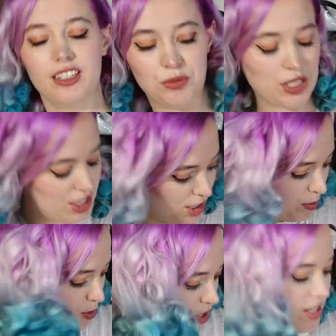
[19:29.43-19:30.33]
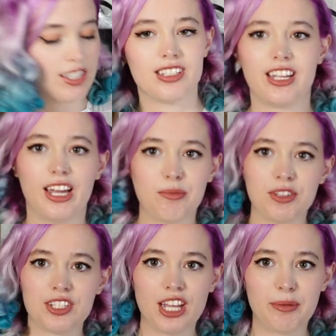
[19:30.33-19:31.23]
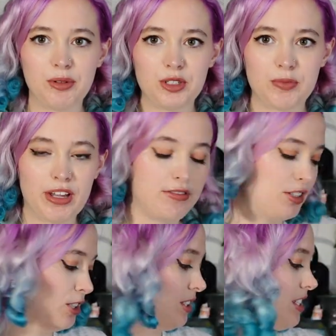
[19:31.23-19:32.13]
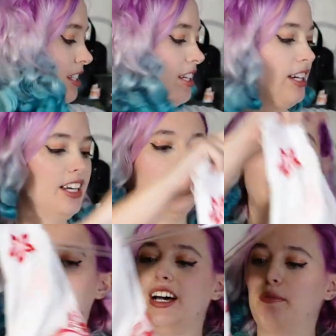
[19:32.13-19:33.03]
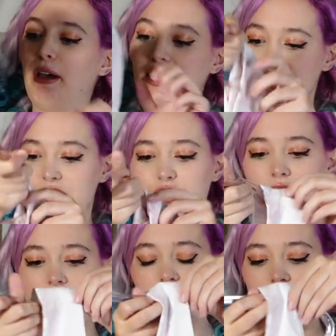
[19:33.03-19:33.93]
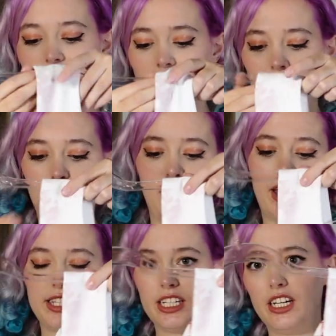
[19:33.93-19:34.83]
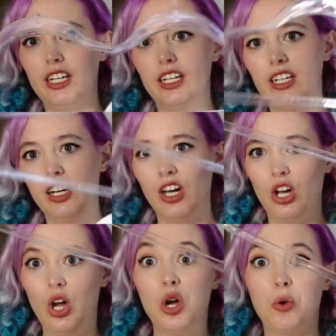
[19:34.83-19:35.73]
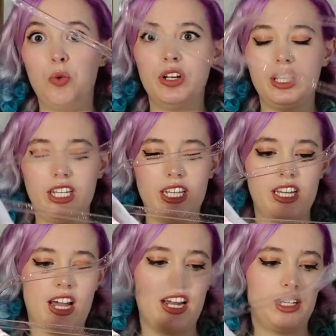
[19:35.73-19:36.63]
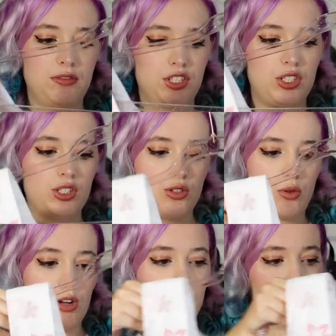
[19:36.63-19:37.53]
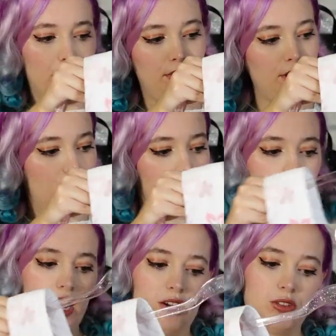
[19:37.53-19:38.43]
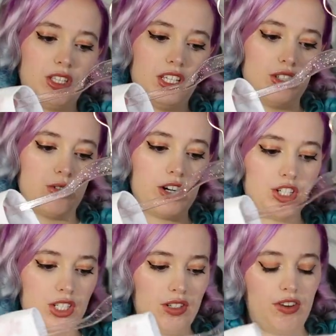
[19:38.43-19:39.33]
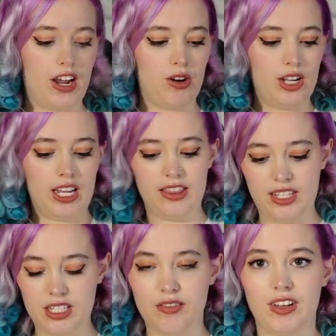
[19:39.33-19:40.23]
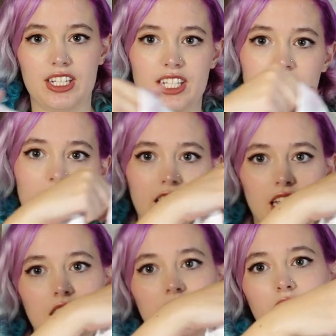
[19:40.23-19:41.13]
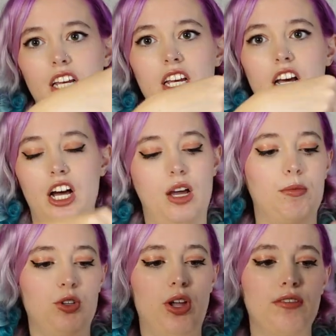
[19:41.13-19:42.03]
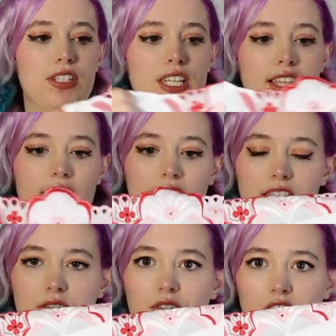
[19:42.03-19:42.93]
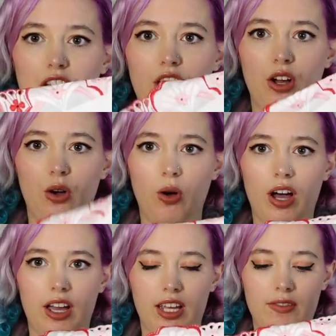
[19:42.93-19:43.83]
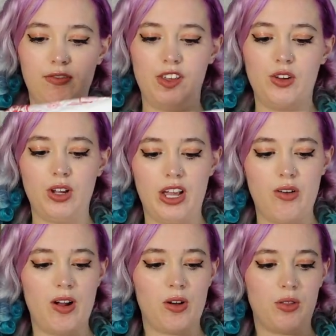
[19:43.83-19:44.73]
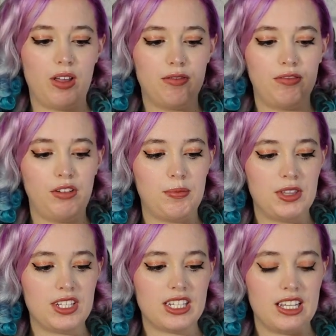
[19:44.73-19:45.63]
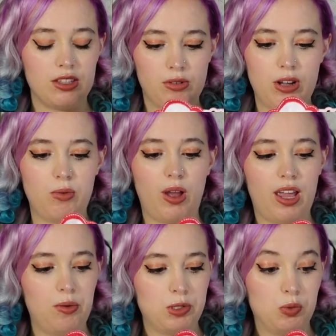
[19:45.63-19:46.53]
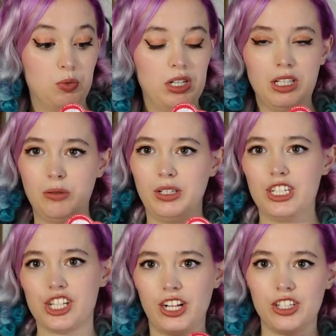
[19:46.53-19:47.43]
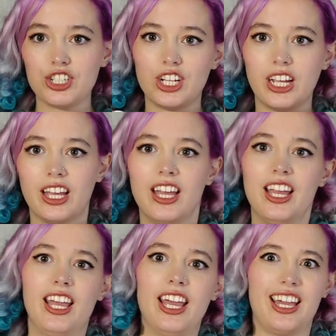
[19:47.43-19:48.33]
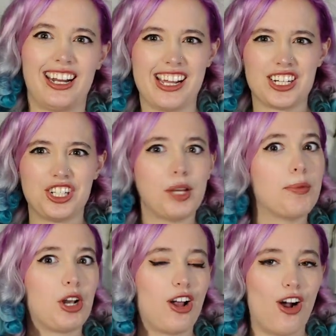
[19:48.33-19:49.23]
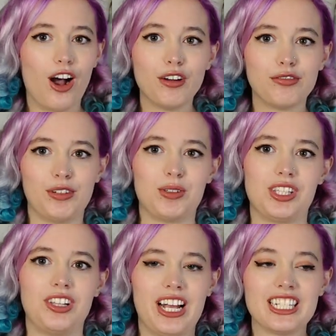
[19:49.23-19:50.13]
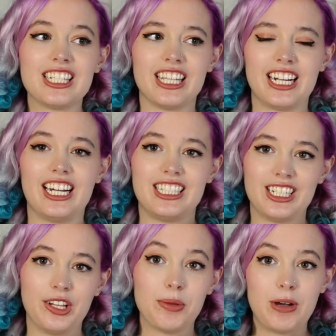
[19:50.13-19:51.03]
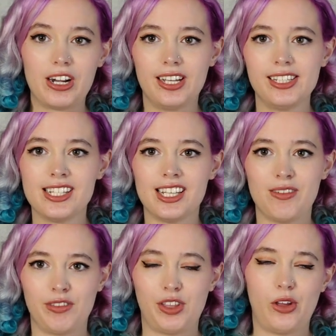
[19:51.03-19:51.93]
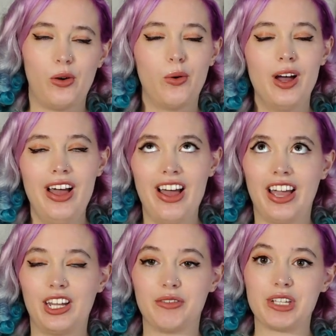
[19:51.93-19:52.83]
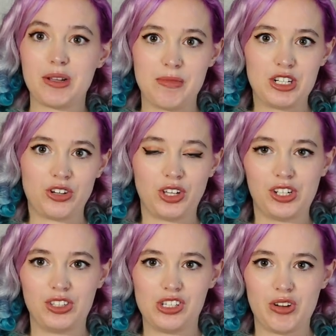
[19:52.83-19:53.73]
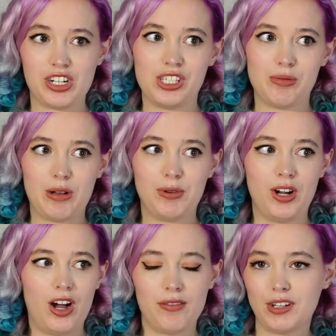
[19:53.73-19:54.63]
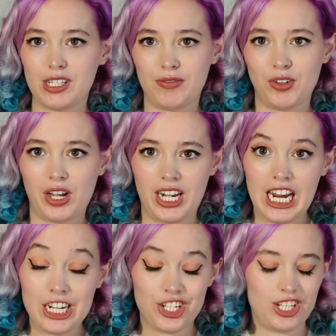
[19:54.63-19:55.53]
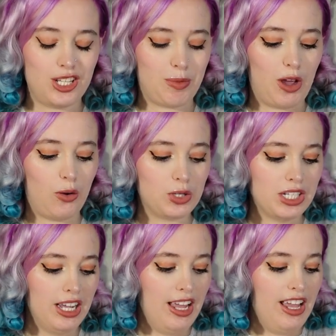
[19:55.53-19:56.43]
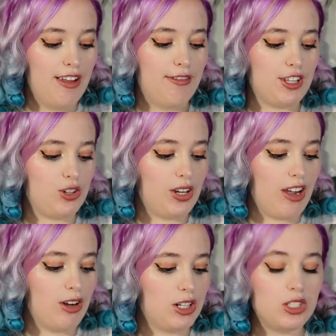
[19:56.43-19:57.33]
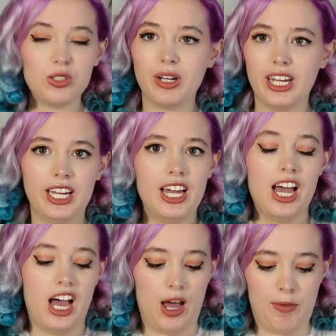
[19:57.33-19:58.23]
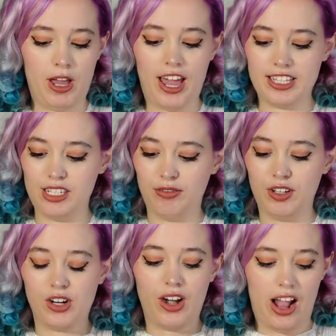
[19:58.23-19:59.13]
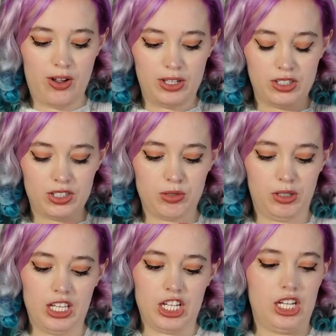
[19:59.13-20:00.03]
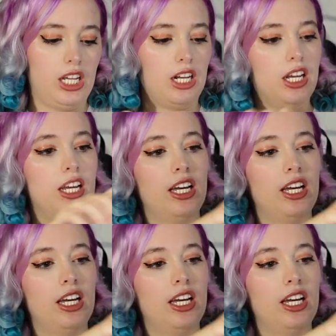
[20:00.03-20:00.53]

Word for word: It wasn't spooky this time. This time it was my fault. Um, back to the dress. Um, I did really kind of struggle with figuring out the instructions for how to get this facing in. Um, you'll have seen that in the video. Uh, figuring out how to like flip this in the right way was really, really challenging. And I actually put it off. It was the last thing I did on the bodice, even though I could have done it much earlier in the instructions, but I put it off because I felt kind of anxious about figuring out how to do it. Uh, but I did figure it out. It looks really good.